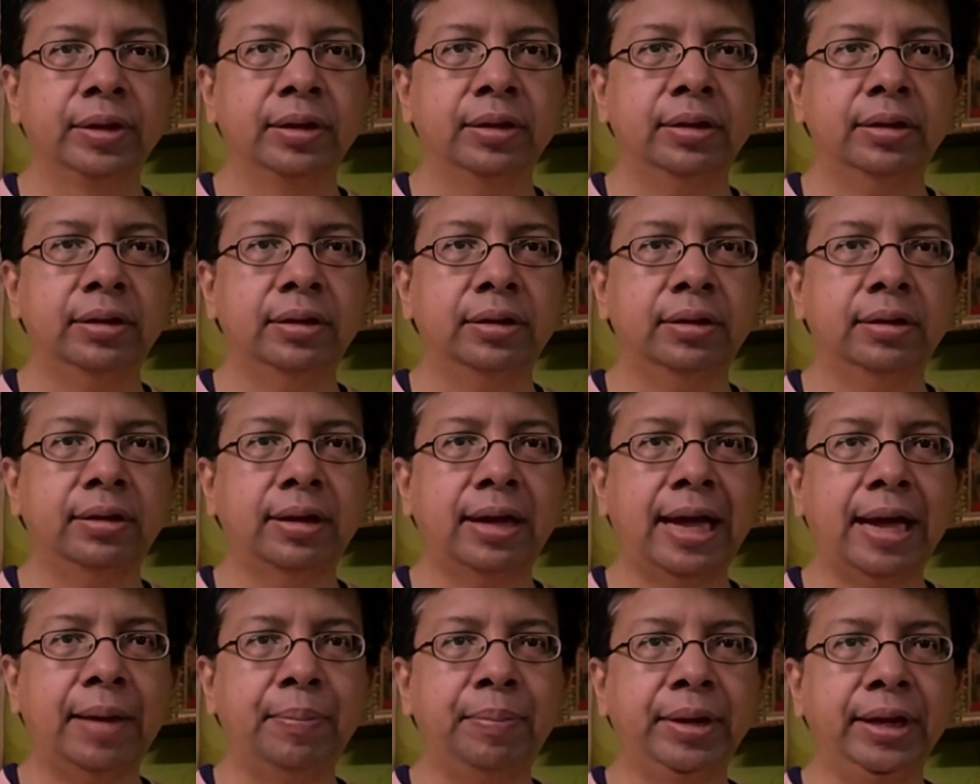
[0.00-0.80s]

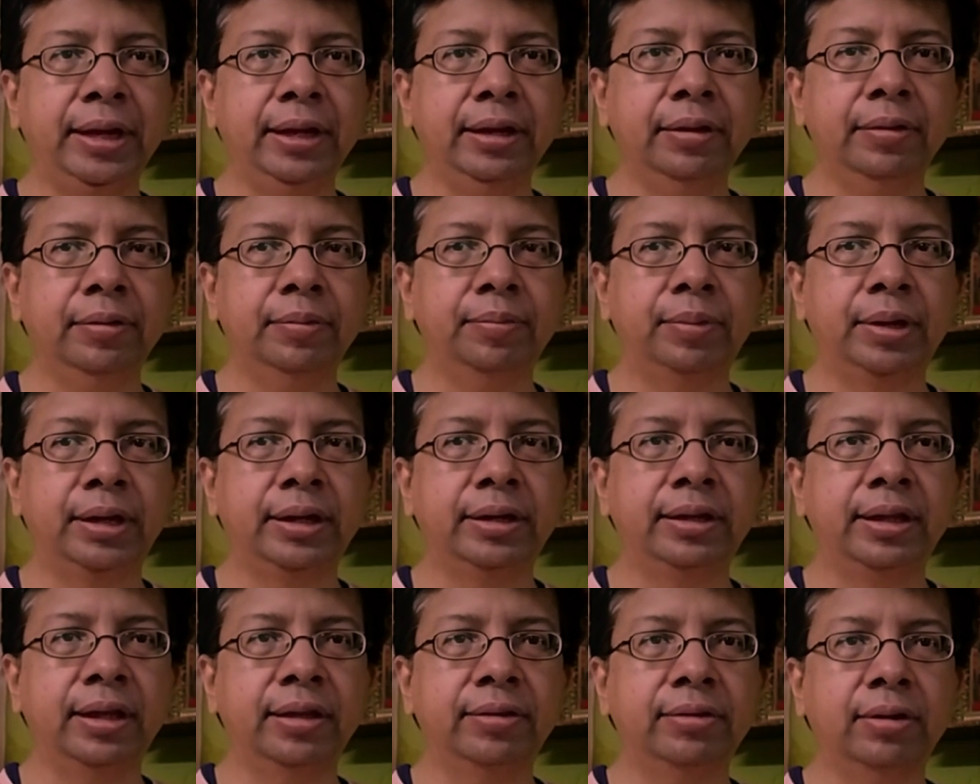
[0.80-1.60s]
happening,
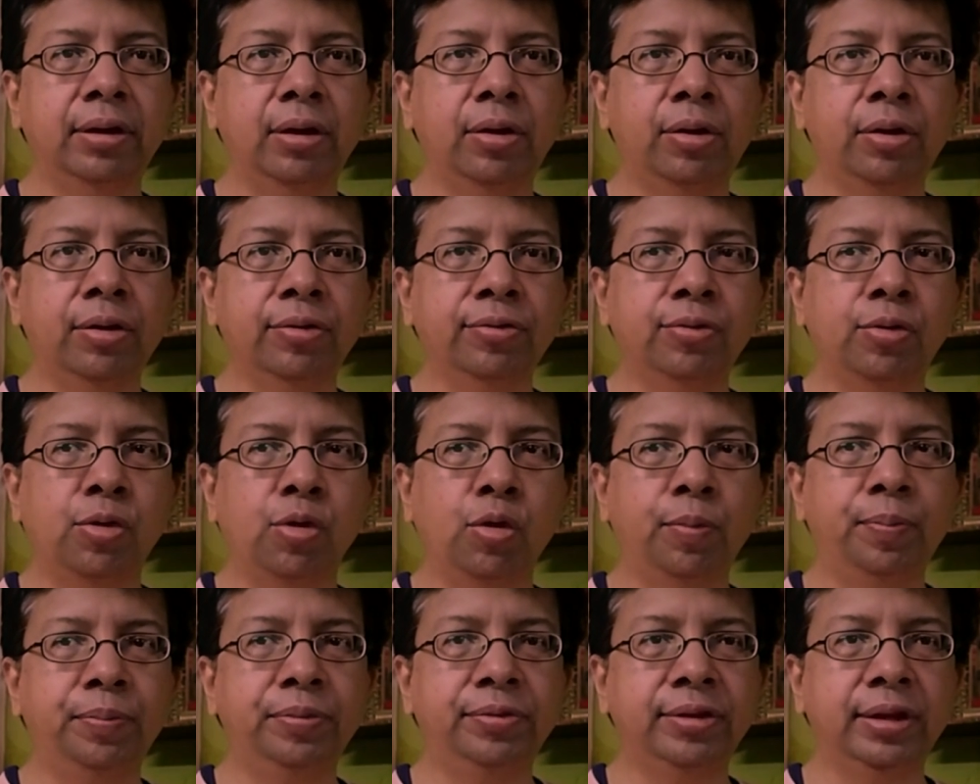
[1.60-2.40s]
but there's a lot of
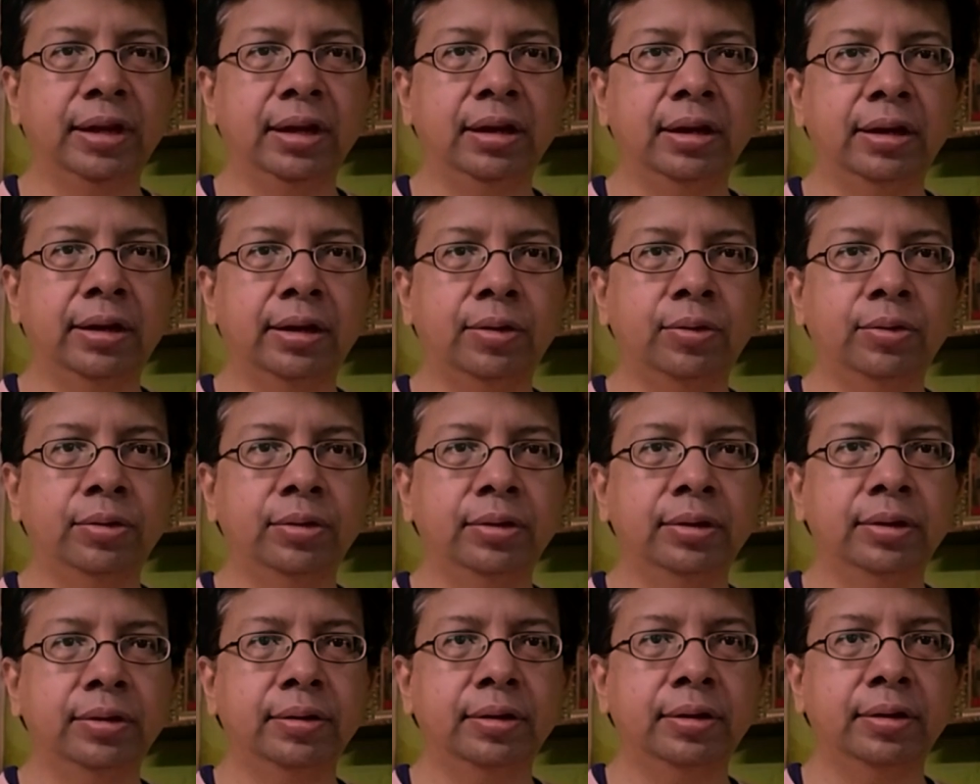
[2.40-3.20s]
hope still
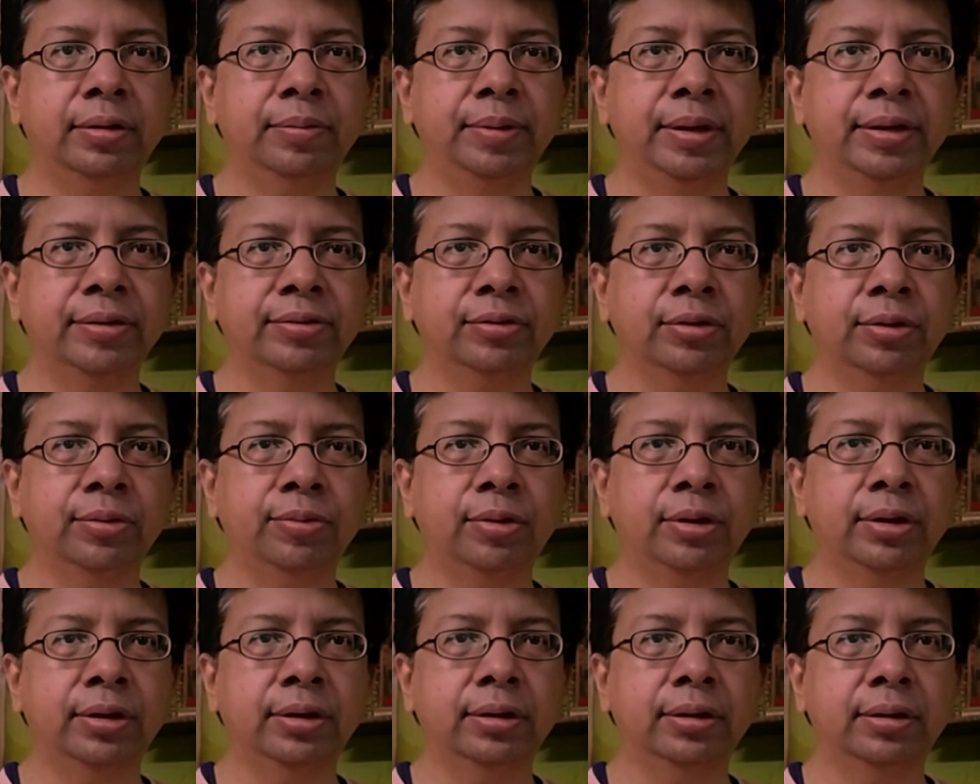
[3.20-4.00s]
around based on
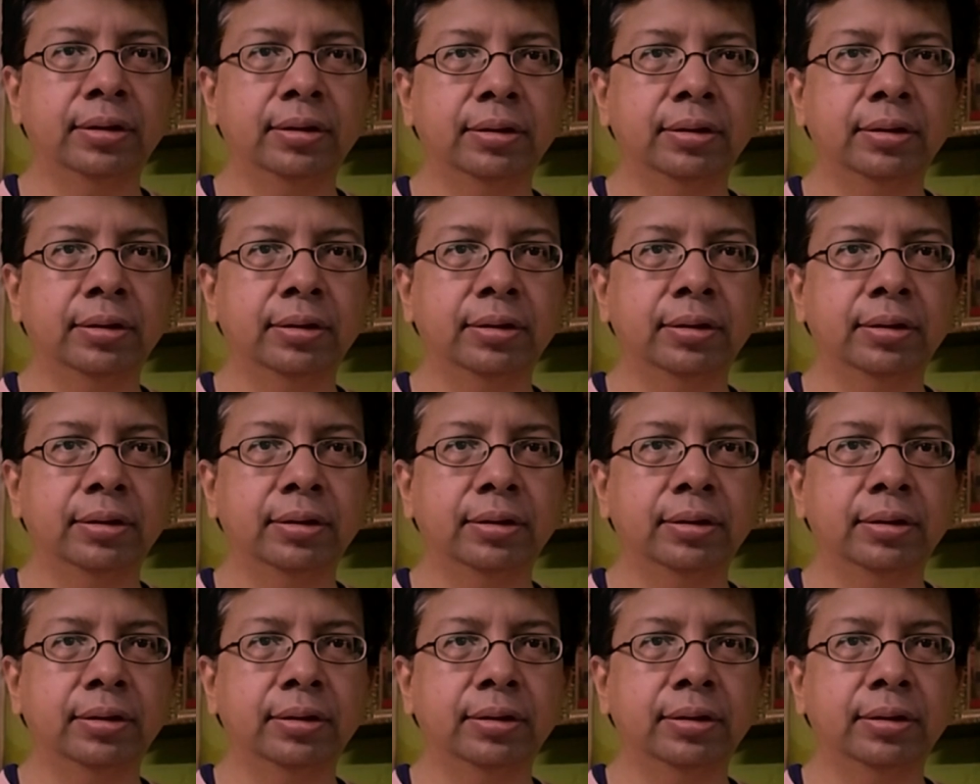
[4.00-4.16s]
what